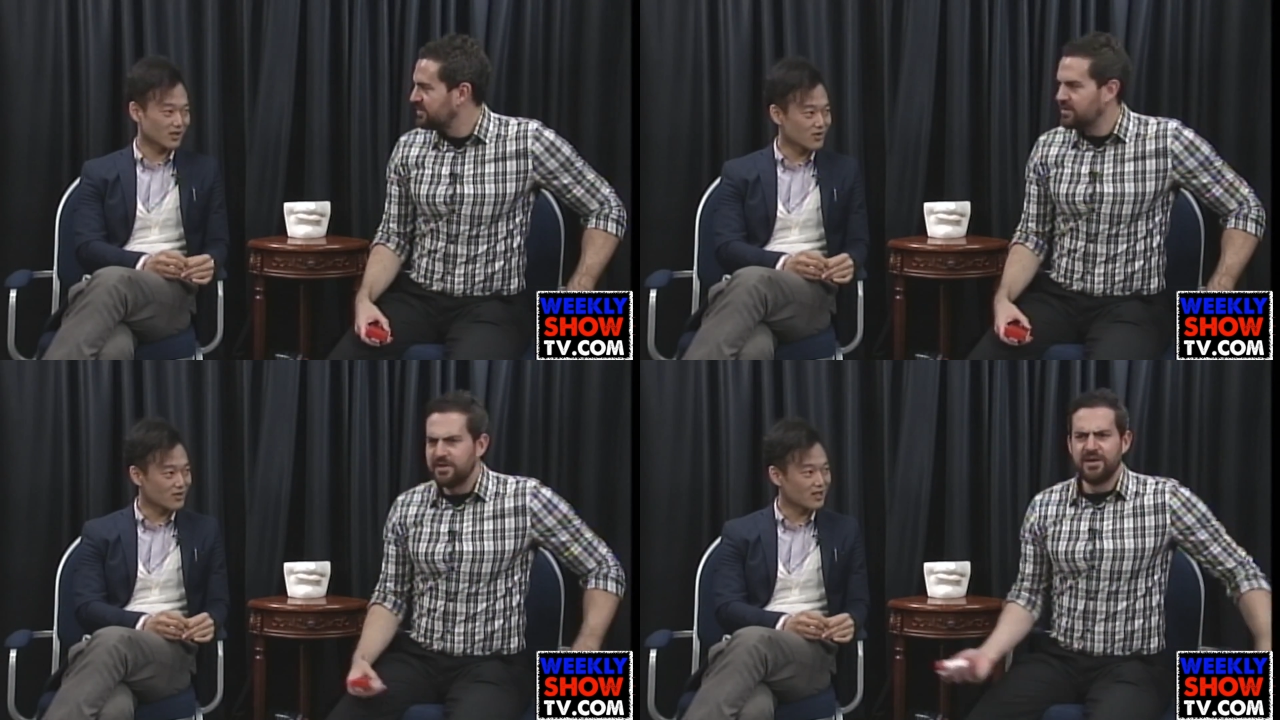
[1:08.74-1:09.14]

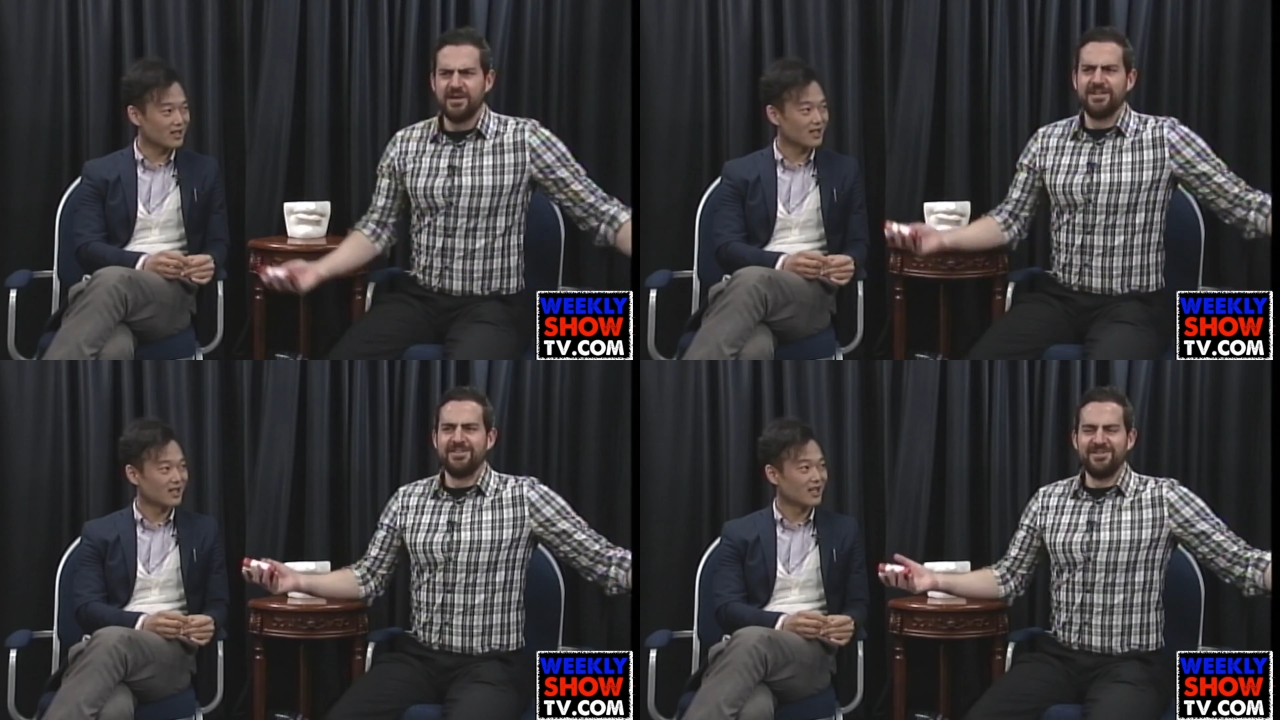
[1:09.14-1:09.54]
Speaker 1: Korean.
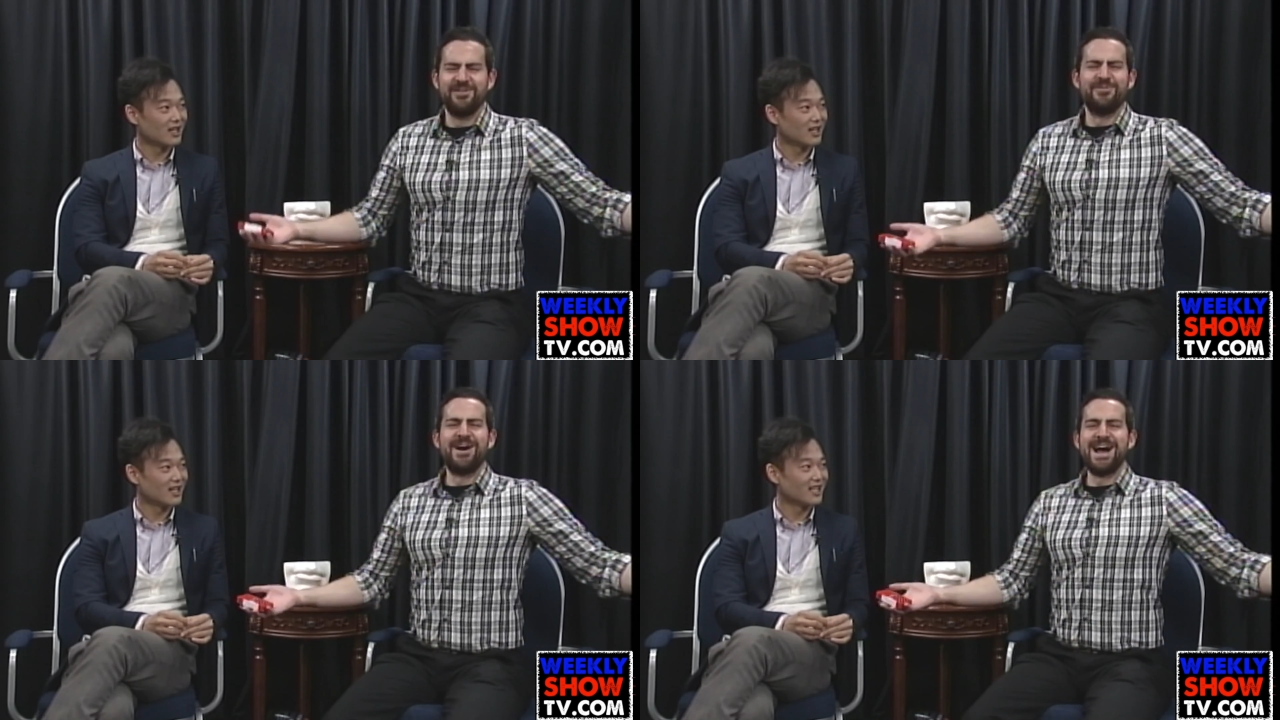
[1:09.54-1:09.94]

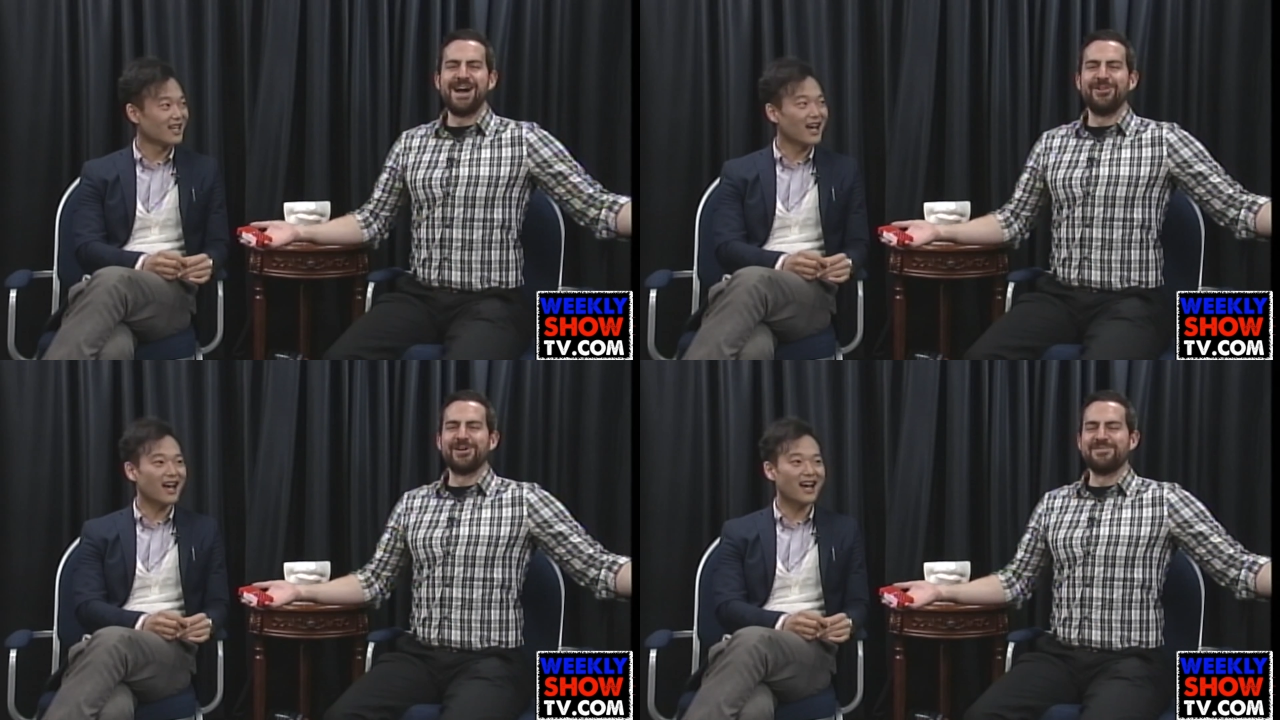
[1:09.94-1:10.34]

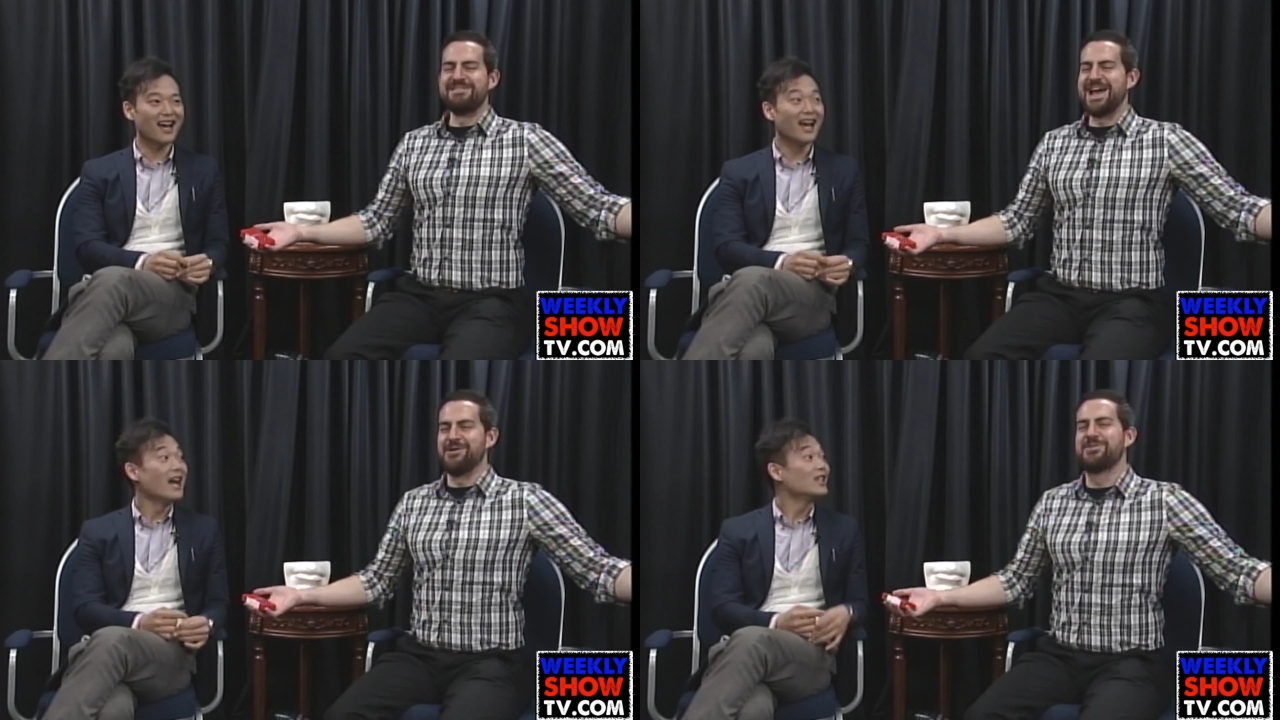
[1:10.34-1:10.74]
Wow, look at me,
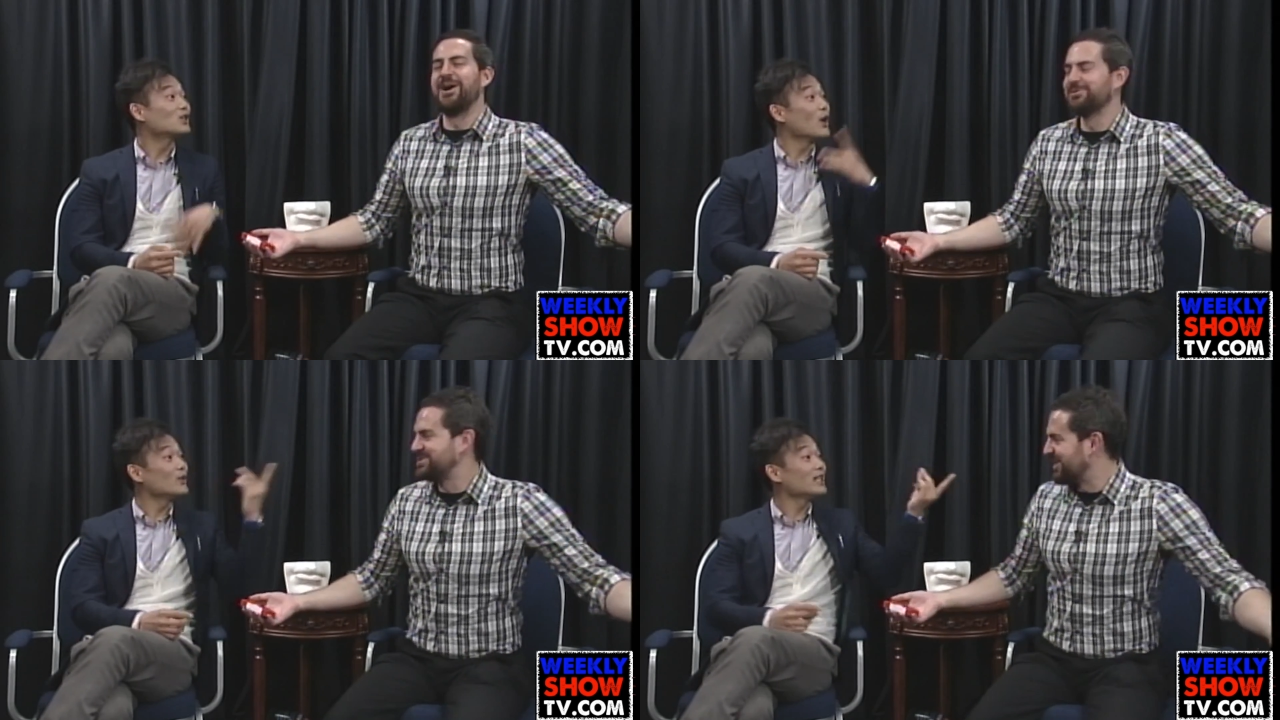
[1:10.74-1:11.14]
I'm
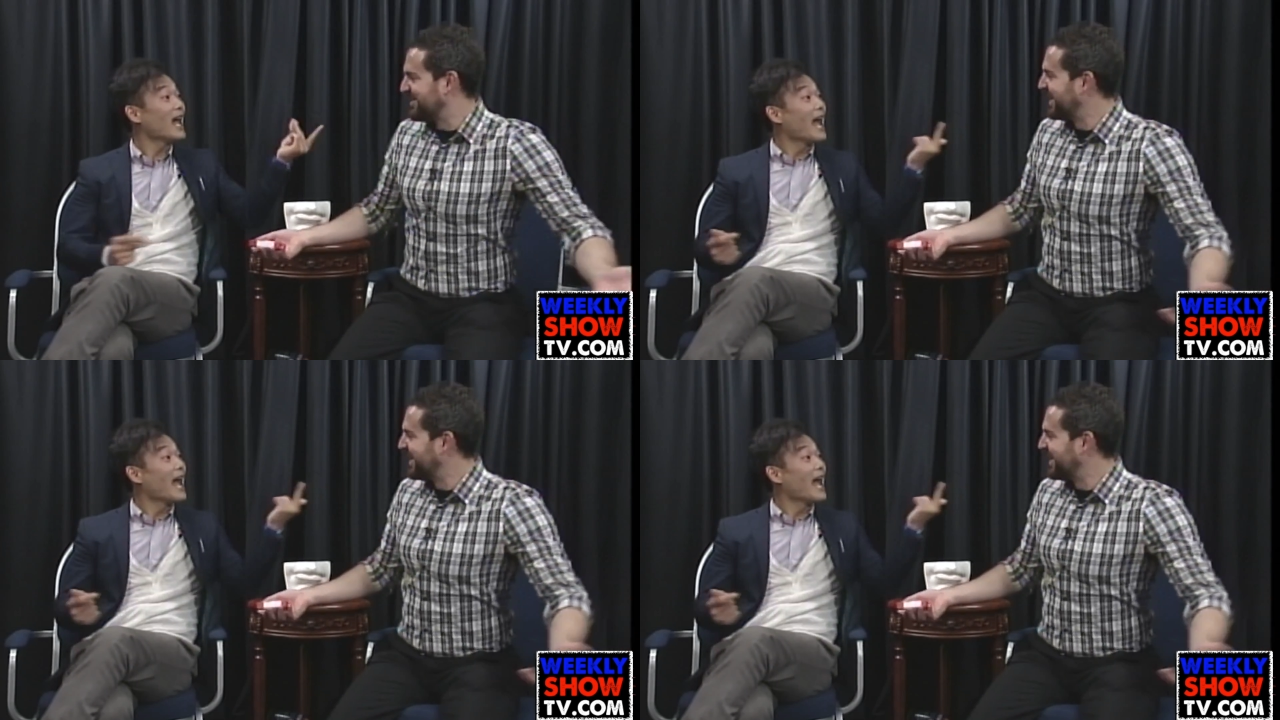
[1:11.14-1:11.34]
cultured!